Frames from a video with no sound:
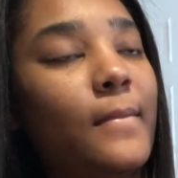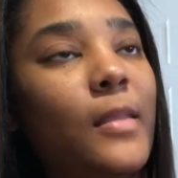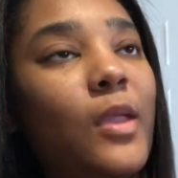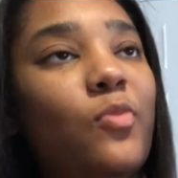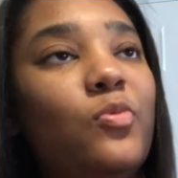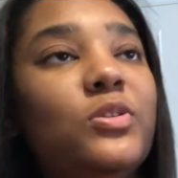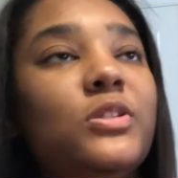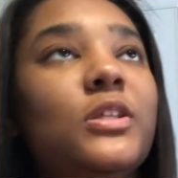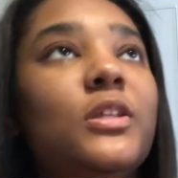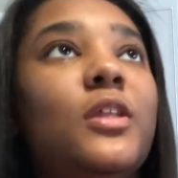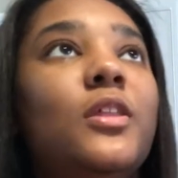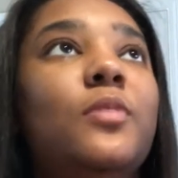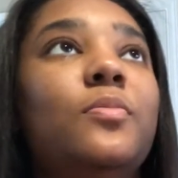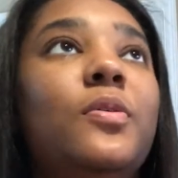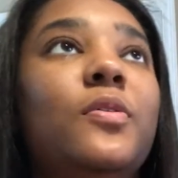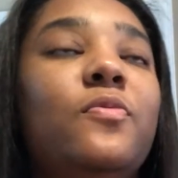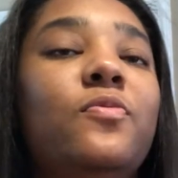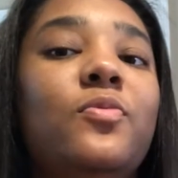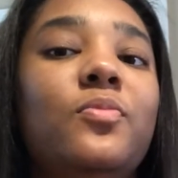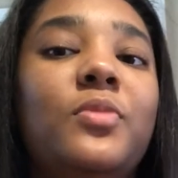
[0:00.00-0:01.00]
What's another
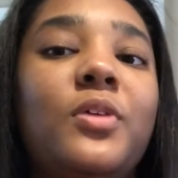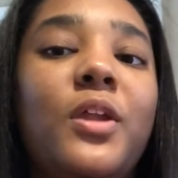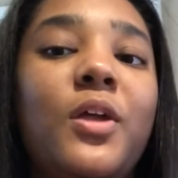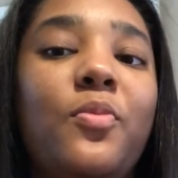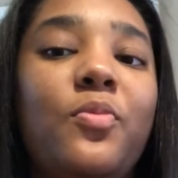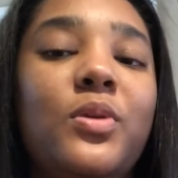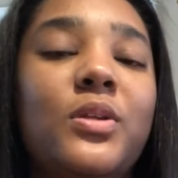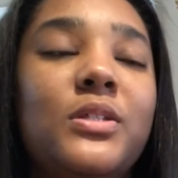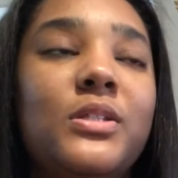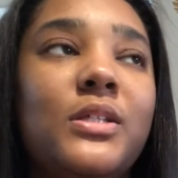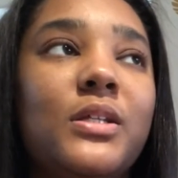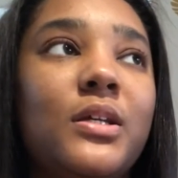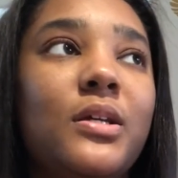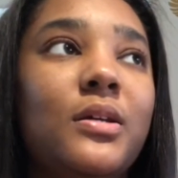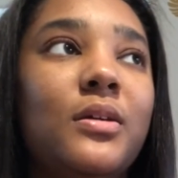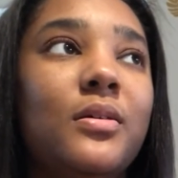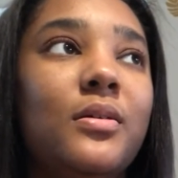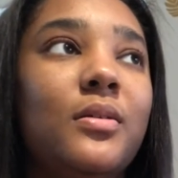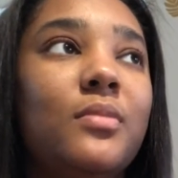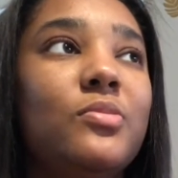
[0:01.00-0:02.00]
perfume that I wanted to
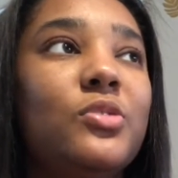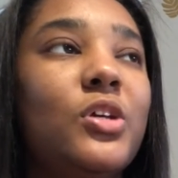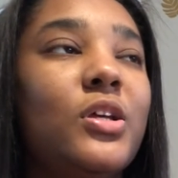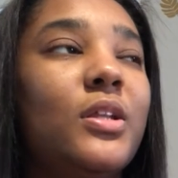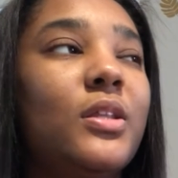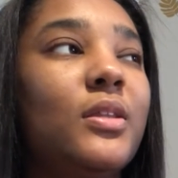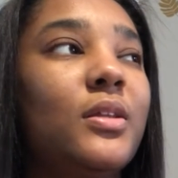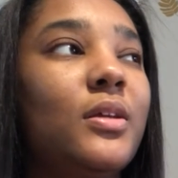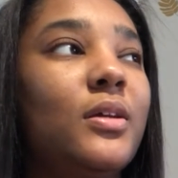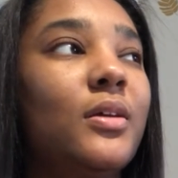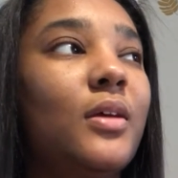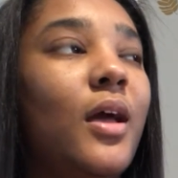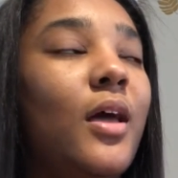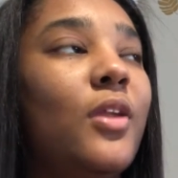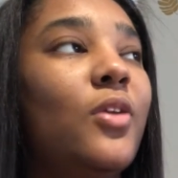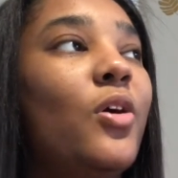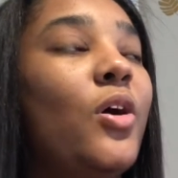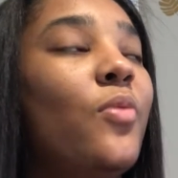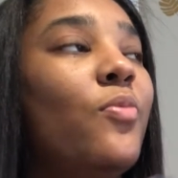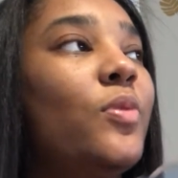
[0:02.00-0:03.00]
get? I'm trying to think. I
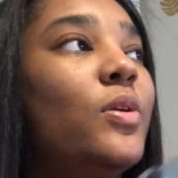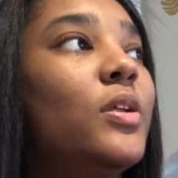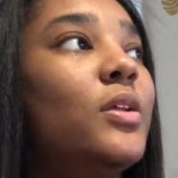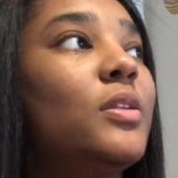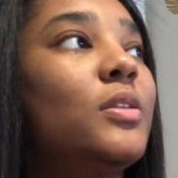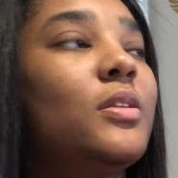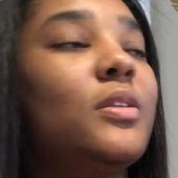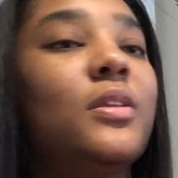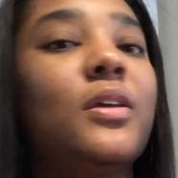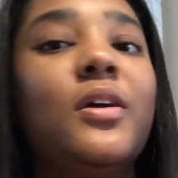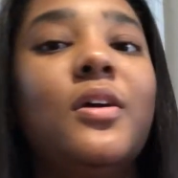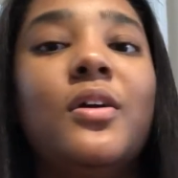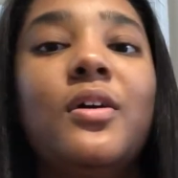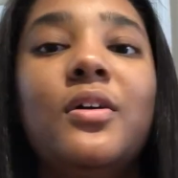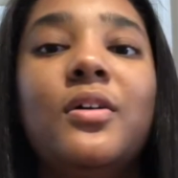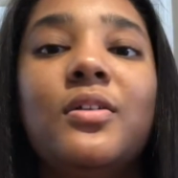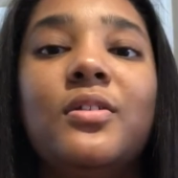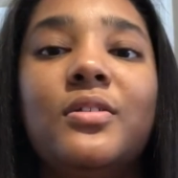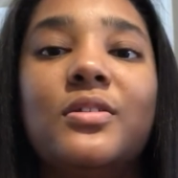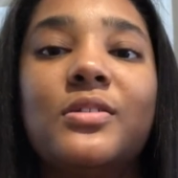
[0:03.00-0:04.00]
know I wanted
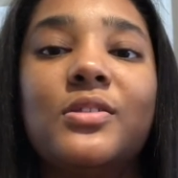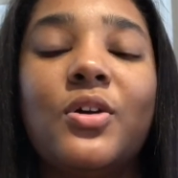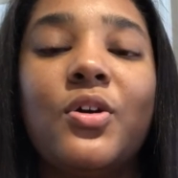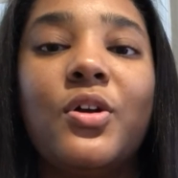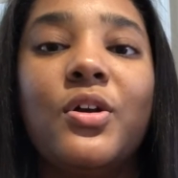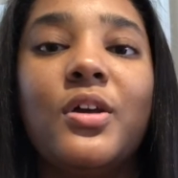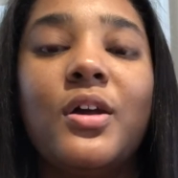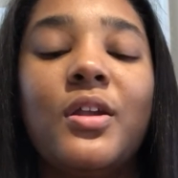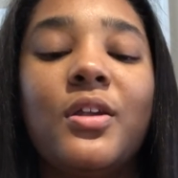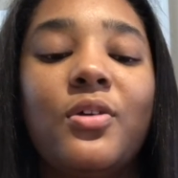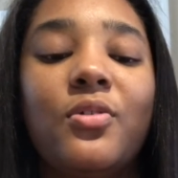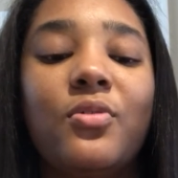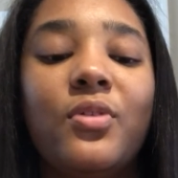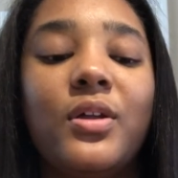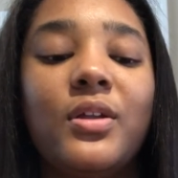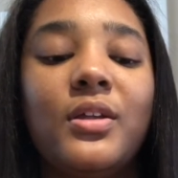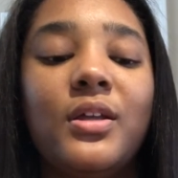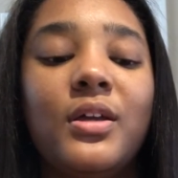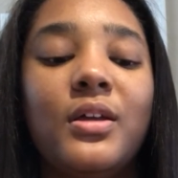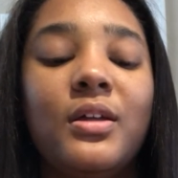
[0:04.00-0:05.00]
this Ariana
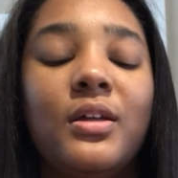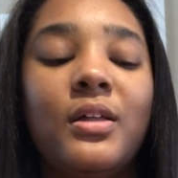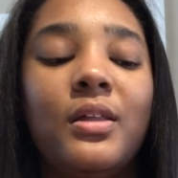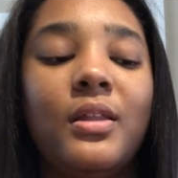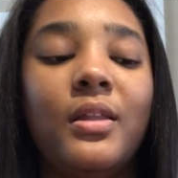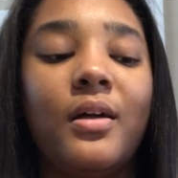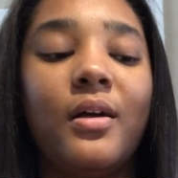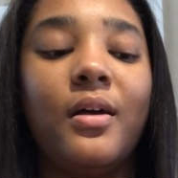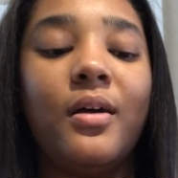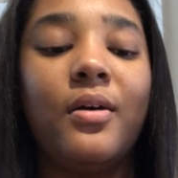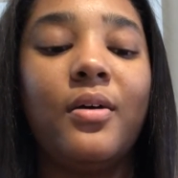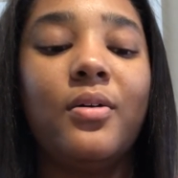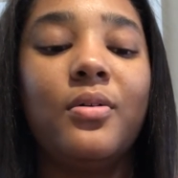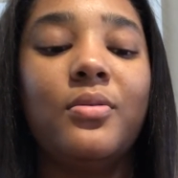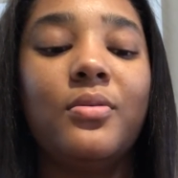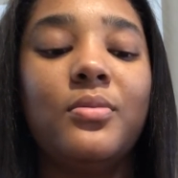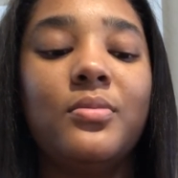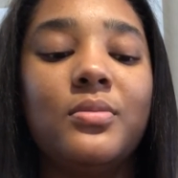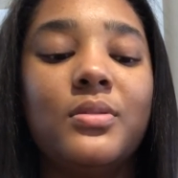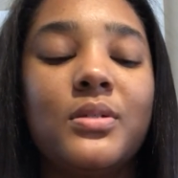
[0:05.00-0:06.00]
Grande
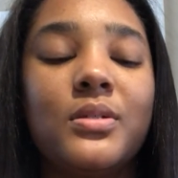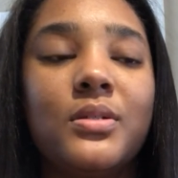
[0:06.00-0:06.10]
Cloud.